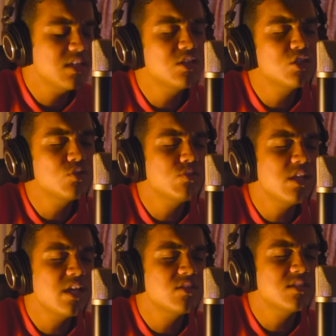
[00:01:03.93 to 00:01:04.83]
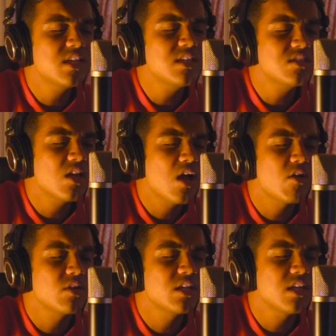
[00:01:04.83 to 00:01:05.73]
it too late to say
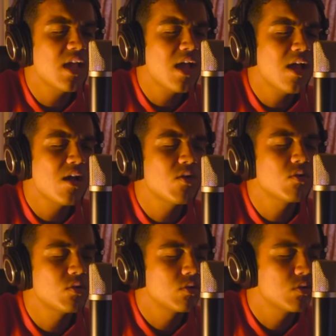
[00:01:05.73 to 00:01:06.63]
sorry now?